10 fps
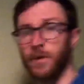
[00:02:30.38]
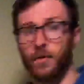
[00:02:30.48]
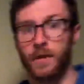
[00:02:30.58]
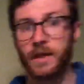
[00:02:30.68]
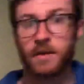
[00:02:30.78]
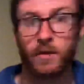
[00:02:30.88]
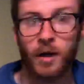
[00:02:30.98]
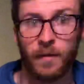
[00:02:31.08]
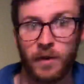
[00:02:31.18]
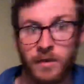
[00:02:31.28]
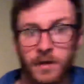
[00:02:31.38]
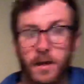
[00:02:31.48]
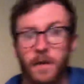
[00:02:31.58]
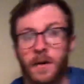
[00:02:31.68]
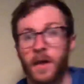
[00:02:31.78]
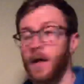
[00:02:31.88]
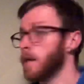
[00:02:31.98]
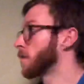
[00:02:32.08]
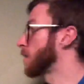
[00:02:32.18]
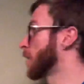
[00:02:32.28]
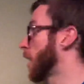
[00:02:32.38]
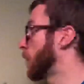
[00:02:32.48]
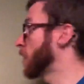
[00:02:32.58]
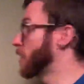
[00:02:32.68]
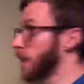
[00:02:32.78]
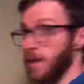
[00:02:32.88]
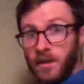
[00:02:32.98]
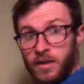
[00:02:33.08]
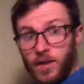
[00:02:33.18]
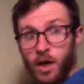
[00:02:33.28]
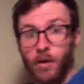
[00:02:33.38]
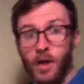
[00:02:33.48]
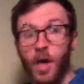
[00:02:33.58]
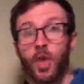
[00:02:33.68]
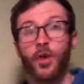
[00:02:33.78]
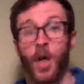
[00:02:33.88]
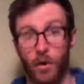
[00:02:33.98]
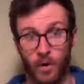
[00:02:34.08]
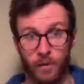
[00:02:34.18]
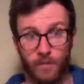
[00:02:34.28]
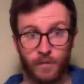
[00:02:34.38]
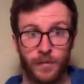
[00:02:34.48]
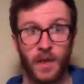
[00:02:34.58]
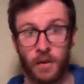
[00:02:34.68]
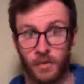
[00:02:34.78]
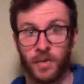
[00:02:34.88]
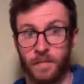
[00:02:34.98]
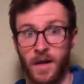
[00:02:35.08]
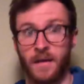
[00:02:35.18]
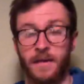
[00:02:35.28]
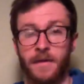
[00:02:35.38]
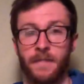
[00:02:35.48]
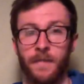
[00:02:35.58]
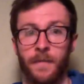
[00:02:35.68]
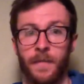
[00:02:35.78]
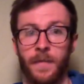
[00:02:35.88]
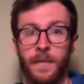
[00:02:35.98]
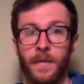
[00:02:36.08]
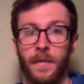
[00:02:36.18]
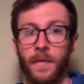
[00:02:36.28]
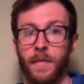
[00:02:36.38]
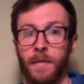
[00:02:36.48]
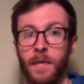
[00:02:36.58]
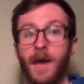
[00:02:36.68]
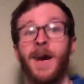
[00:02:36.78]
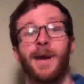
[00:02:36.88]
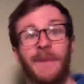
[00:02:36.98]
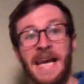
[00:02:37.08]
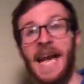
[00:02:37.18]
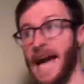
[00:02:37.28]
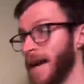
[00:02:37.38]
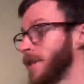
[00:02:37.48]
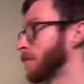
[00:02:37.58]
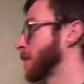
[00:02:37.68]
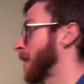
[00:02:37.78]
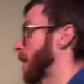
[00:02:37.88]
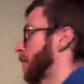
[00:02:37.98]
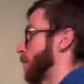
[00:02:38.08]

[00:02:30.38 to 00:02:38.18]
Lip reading: do with these 2 numbers to see how many days it snowed total in those 2 months? I'm going to add them together.